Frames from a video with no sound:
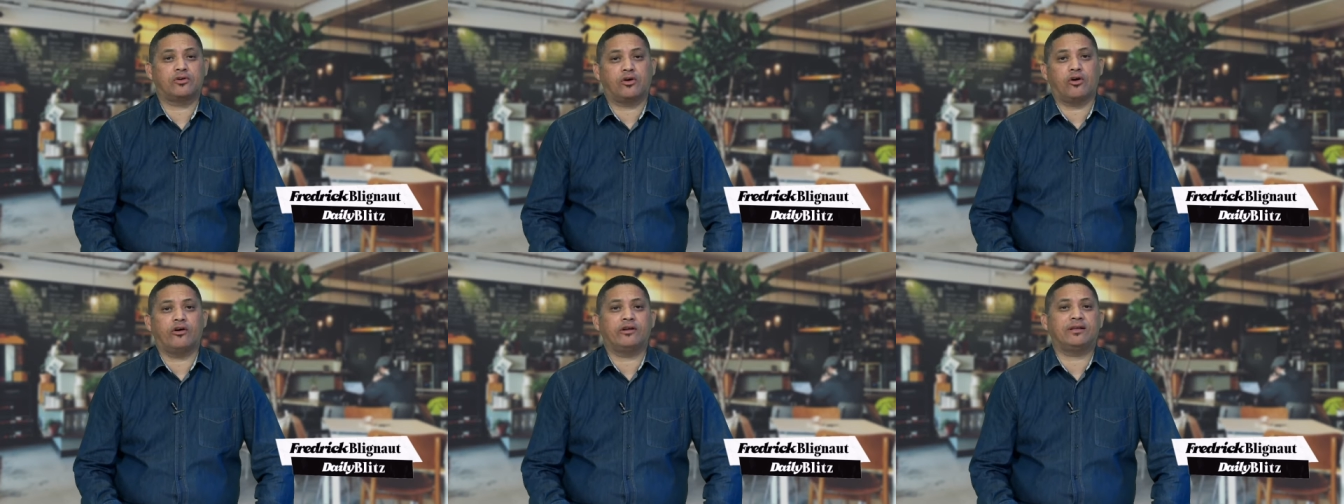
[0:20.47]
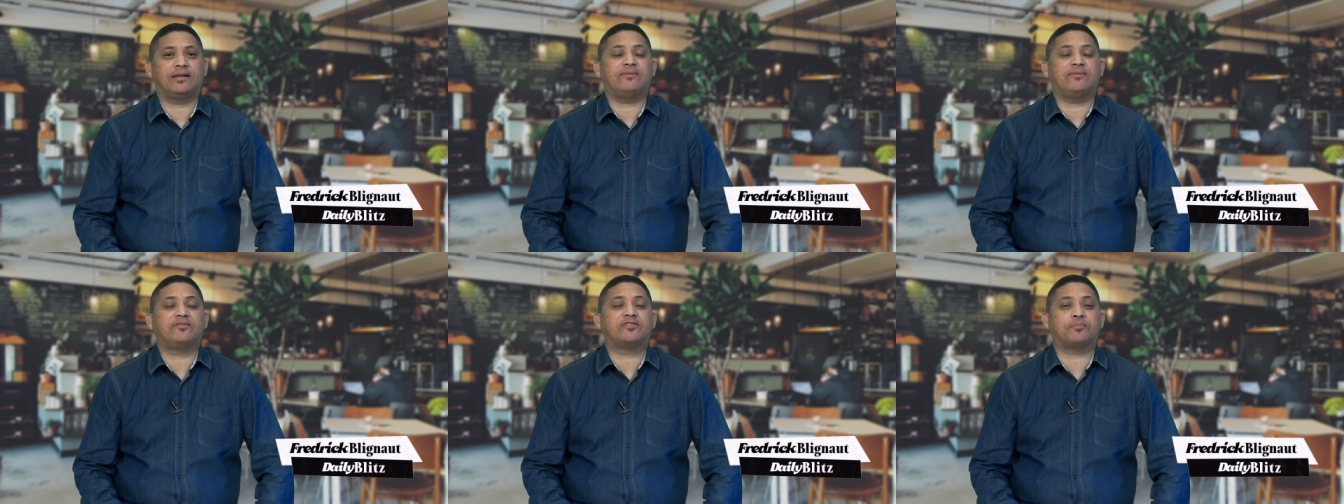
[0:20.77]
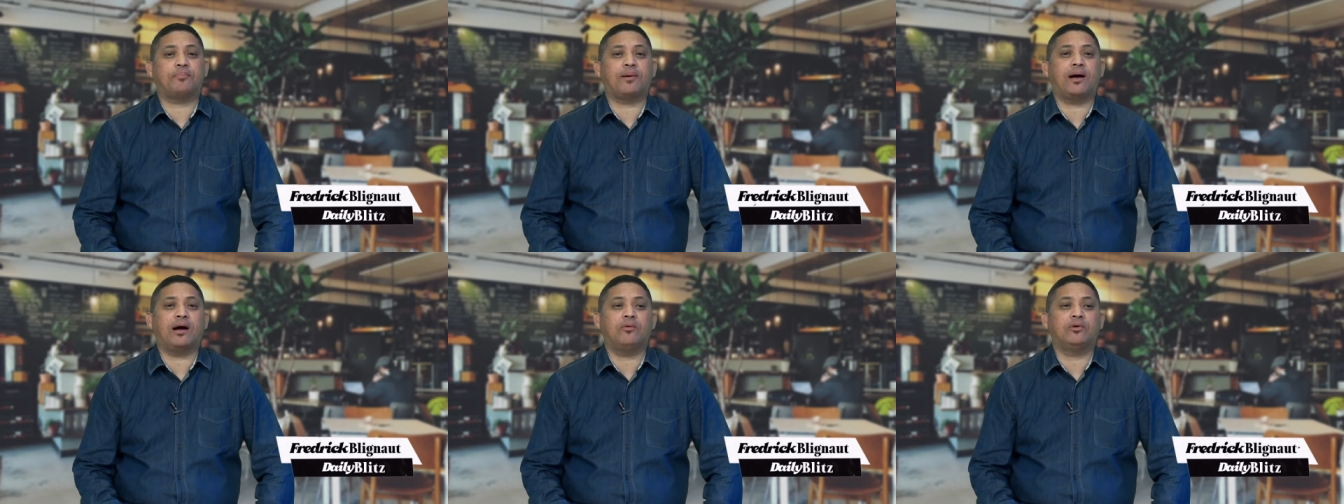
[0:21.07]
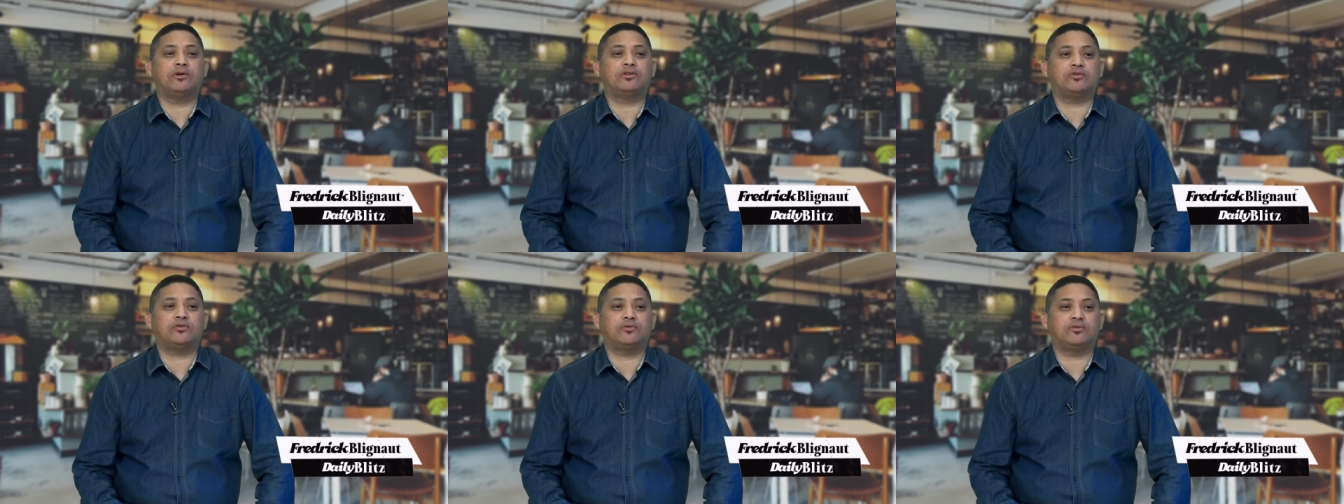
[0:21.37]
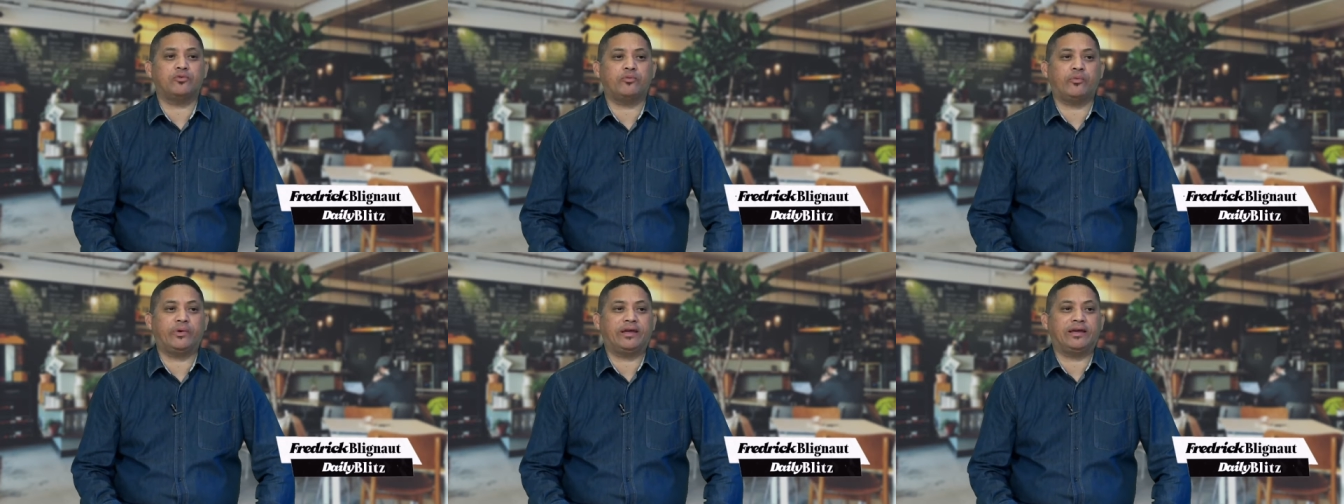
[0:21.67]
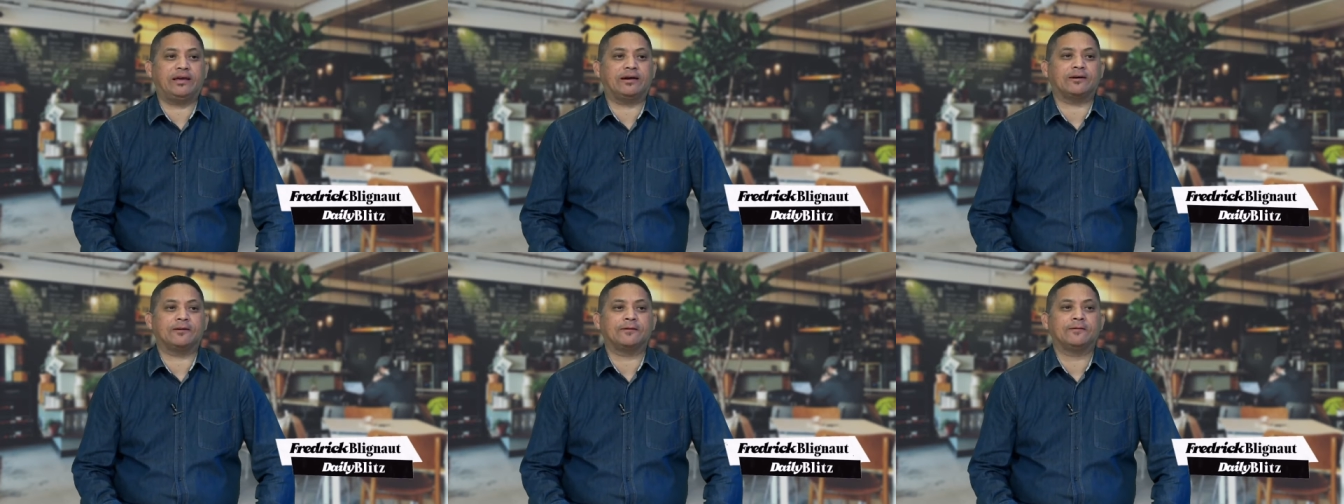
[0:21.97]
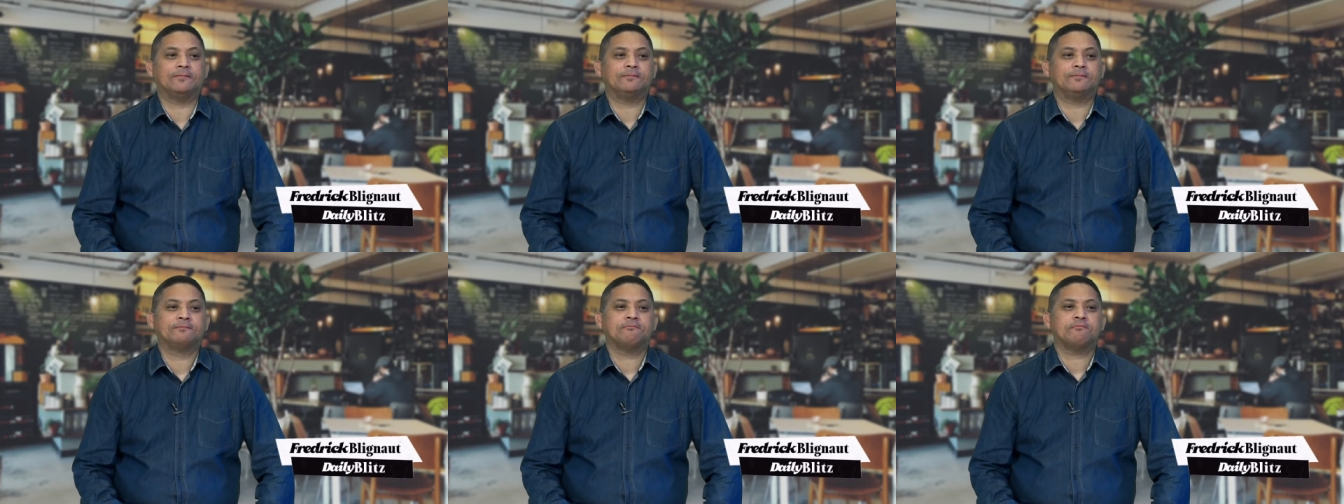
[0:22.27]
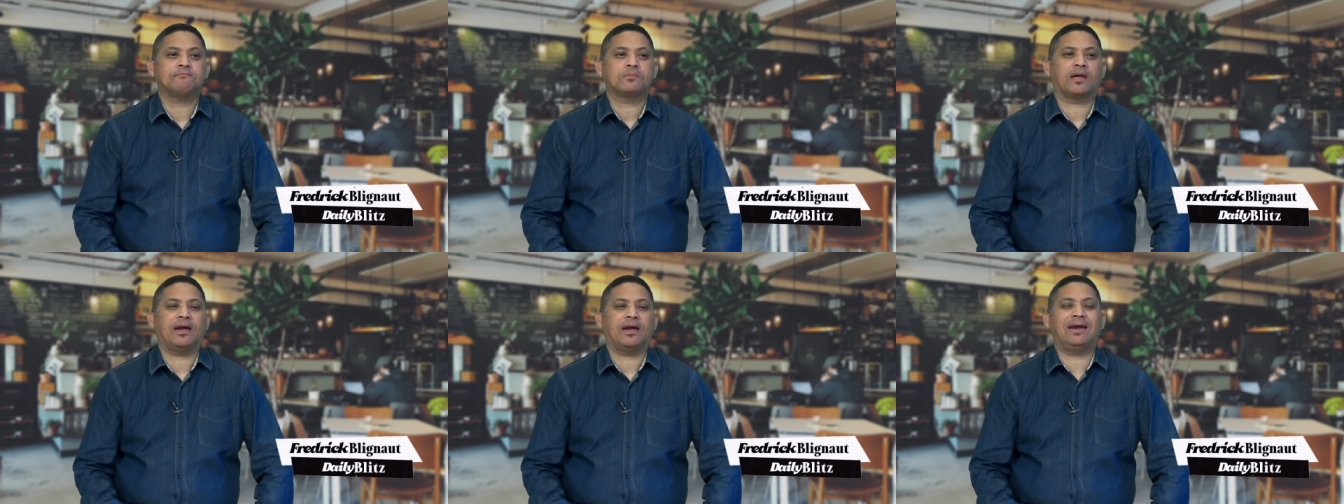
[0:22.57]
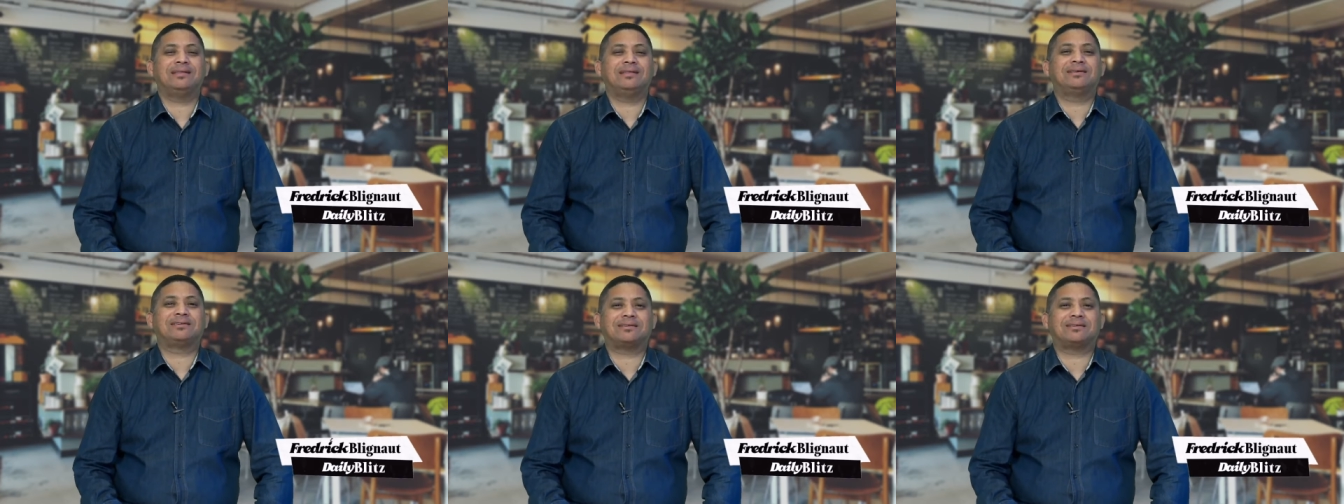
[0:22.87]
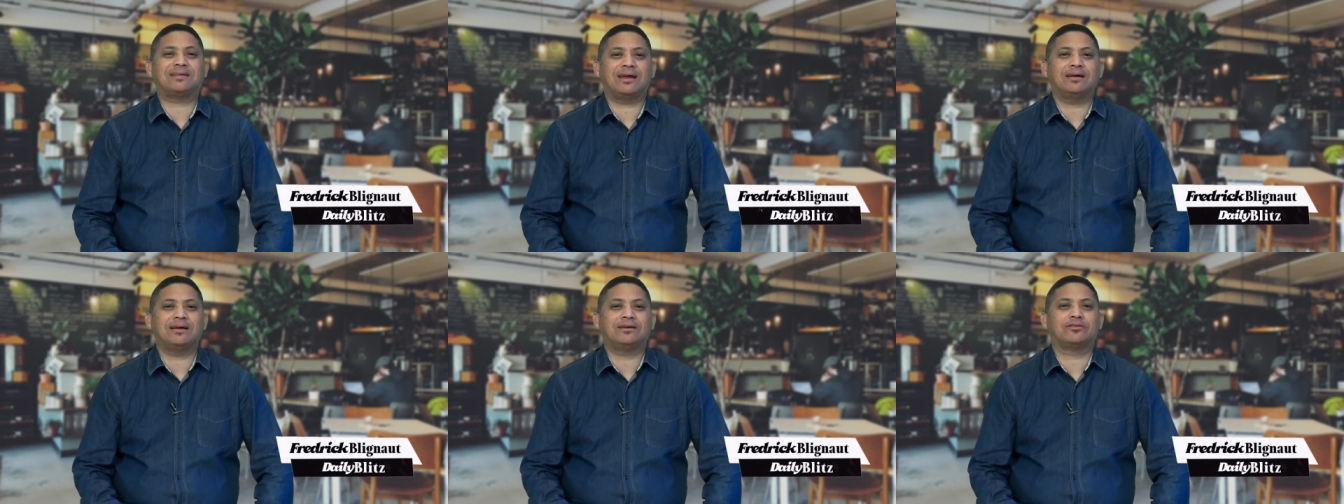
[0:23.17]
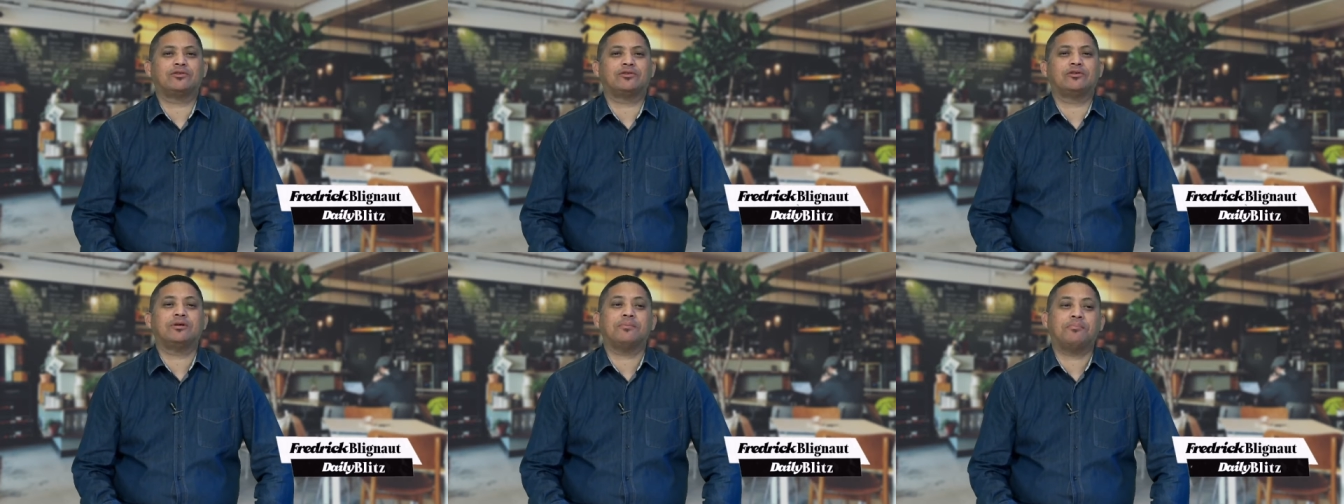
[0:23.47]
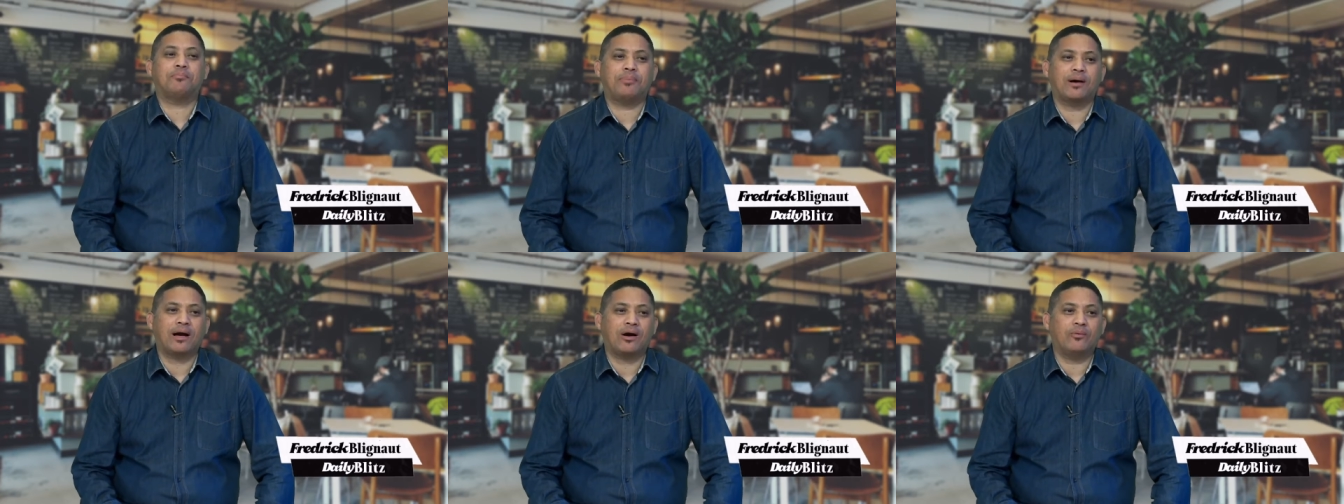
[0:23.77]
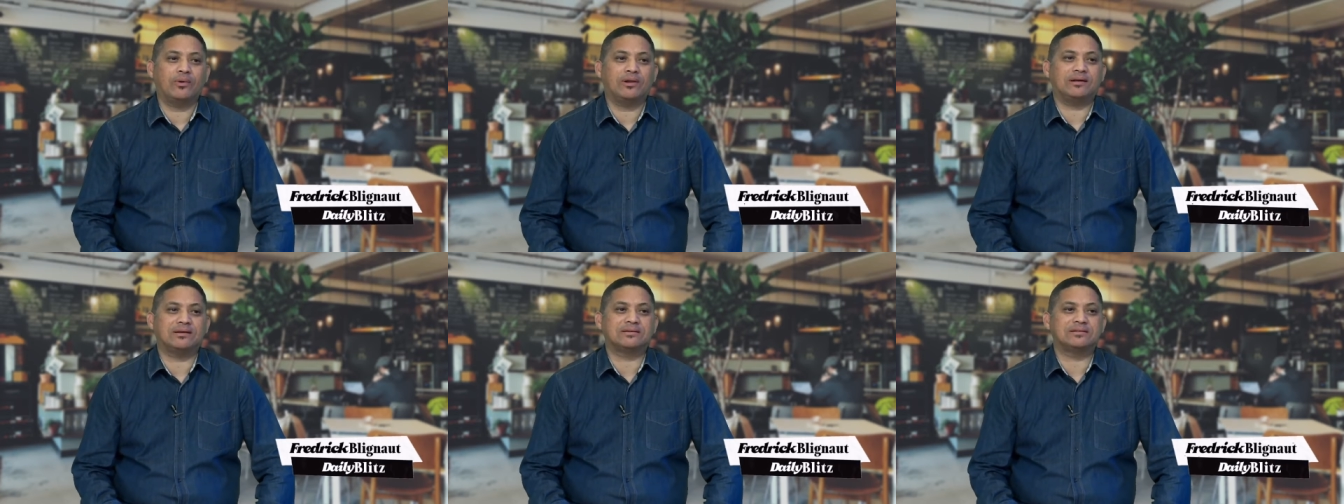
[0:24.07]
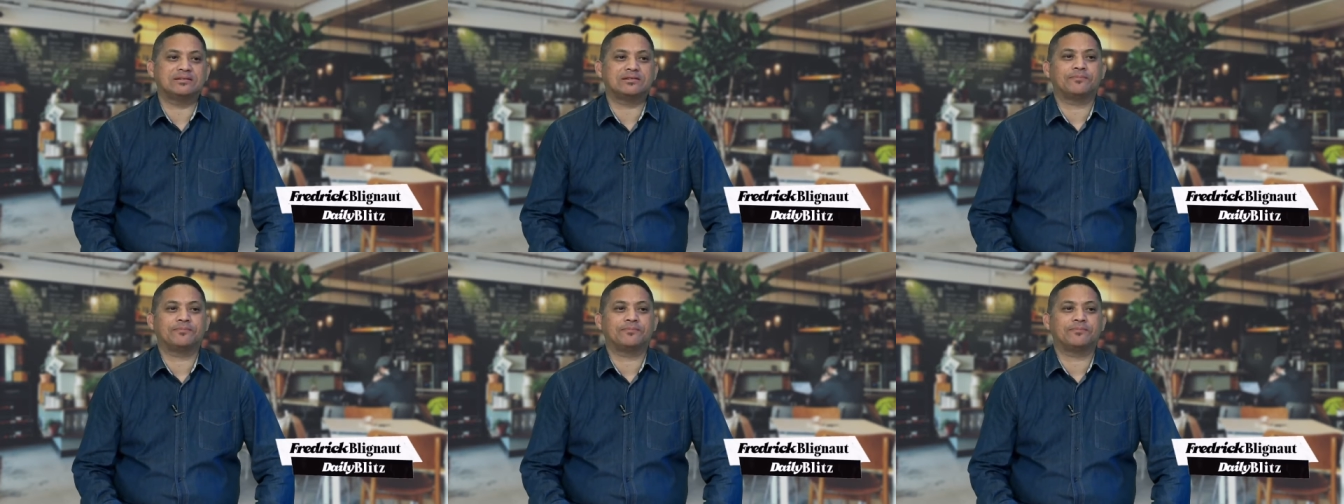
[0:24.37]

God gives power to the weak and strength to the powerless.